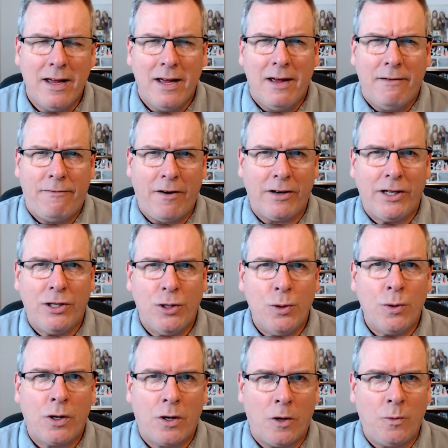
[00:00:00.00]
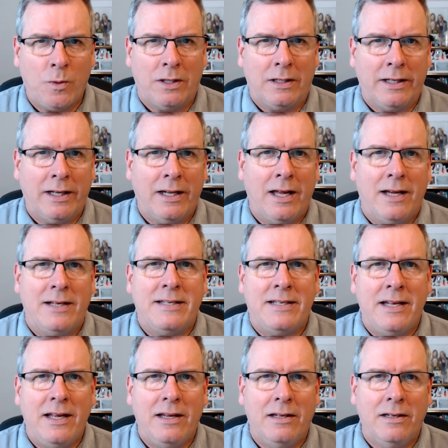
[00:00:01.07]
fairly new Goodwill in a
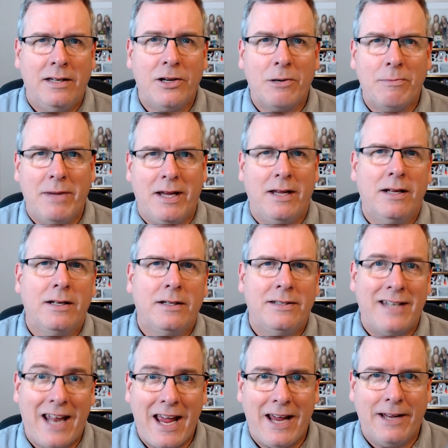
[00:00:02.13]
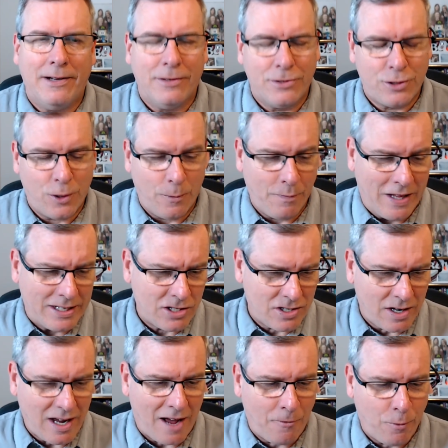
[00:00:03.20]
city near me today. So let's
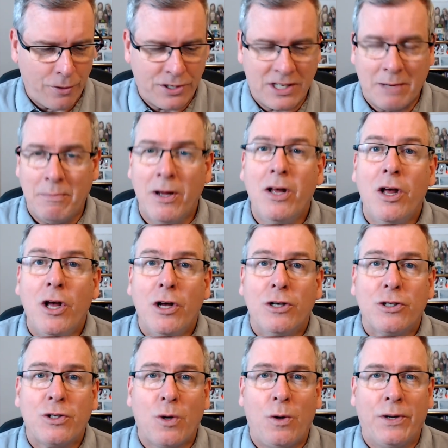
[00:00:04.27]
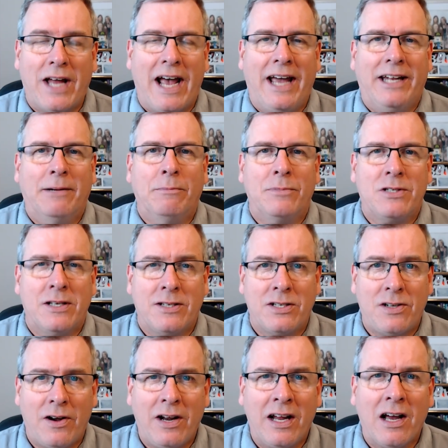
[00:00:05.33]
start off with some sold items.
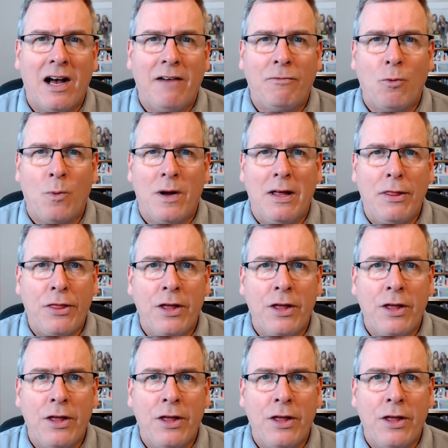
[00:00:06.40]
Starting off with